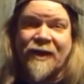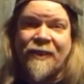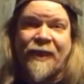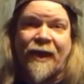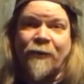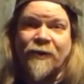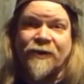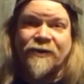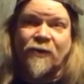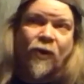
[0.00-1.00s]
that
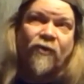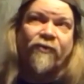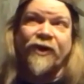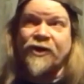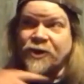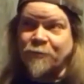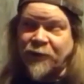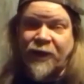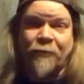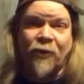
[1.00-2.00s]
was all region
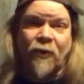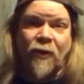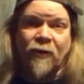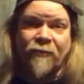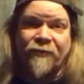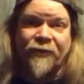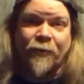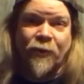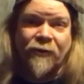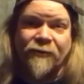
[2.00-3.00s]
playable all over the
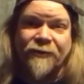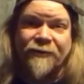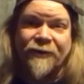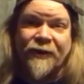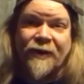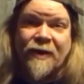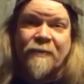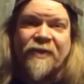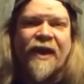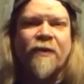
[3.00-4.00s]
world.
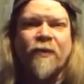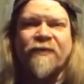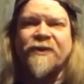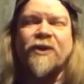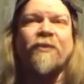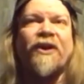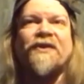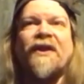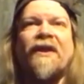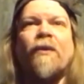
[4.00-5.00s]
They, for some
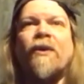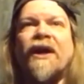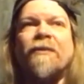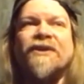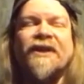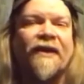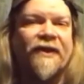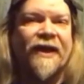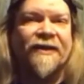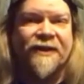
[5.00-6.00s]
reason, they weren't able to get
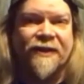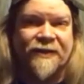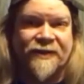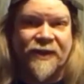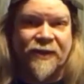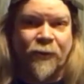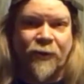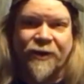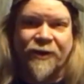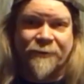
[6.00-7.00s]
the NTSC to
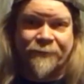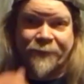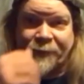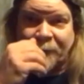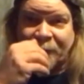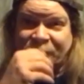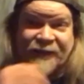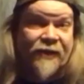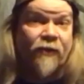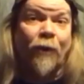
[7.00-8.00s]
work mm-hmm. because
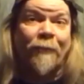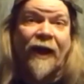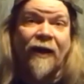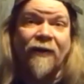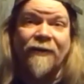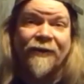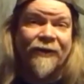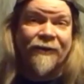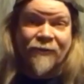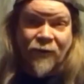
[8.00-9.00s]
they're all PAL,
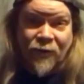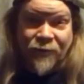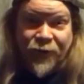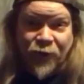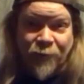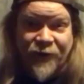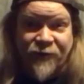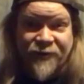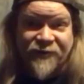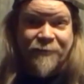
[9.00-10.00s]
all Europe and
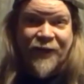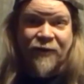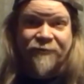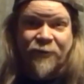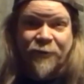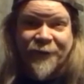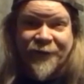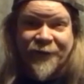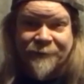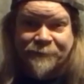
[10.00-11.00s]
Earth is the PAL
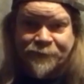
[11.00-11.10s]
format.